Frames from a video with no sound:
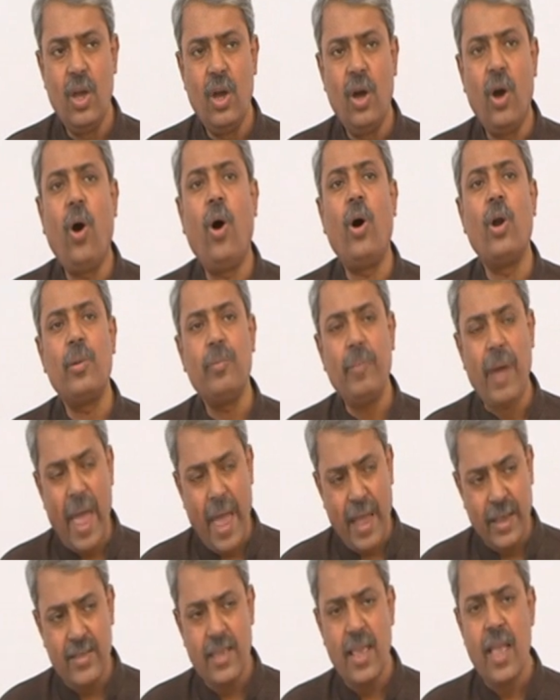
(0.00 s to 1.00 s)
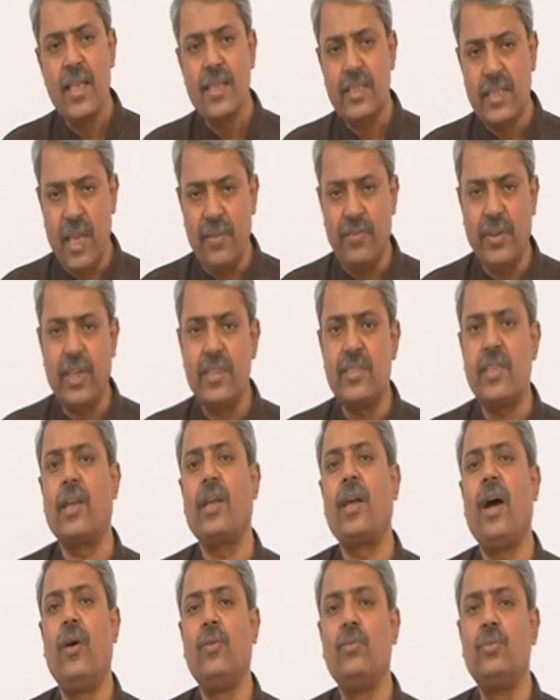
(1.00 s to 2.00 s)
or banks savings
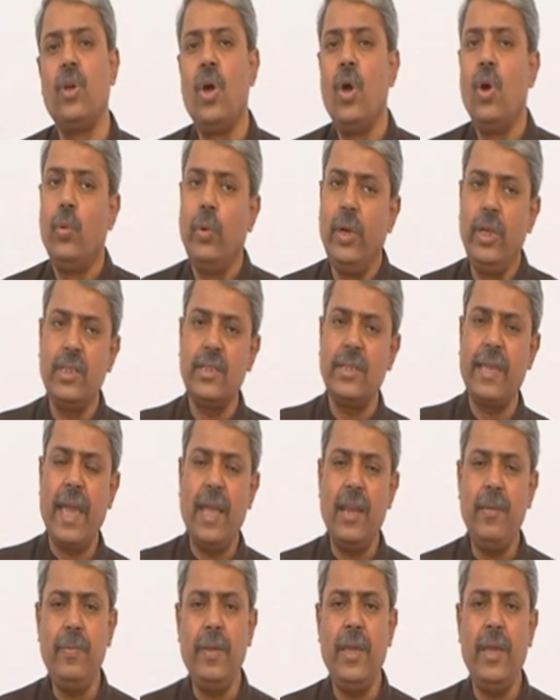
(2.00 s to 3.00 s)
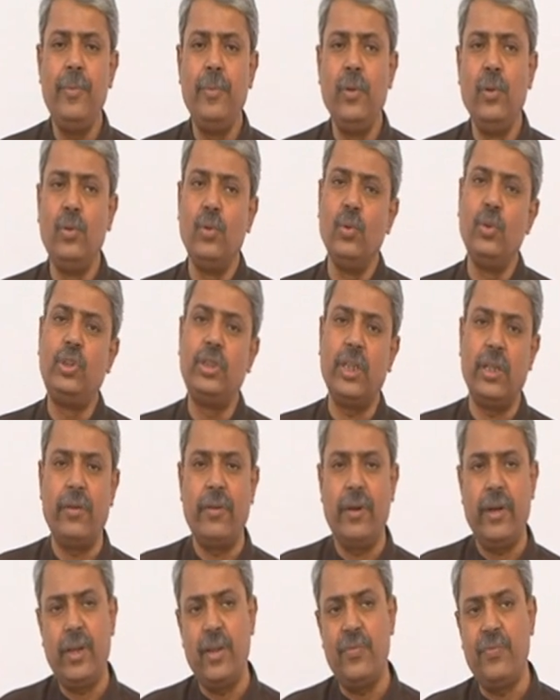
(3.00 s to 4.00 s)
account, which can be able to
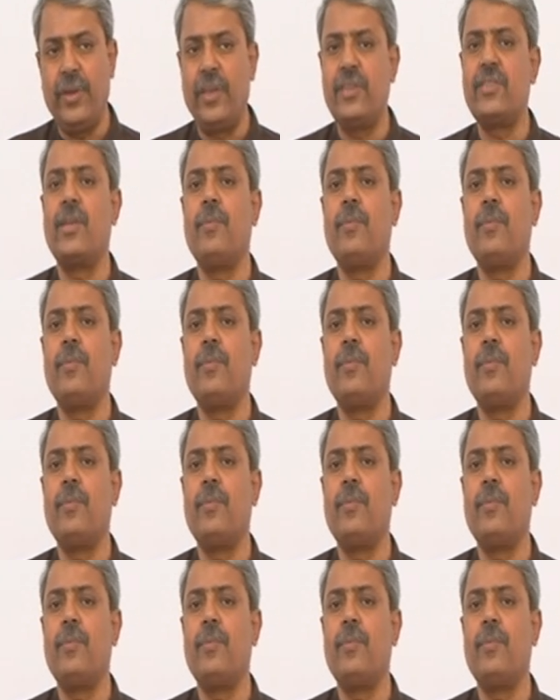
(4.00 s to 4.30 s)
generate a fixed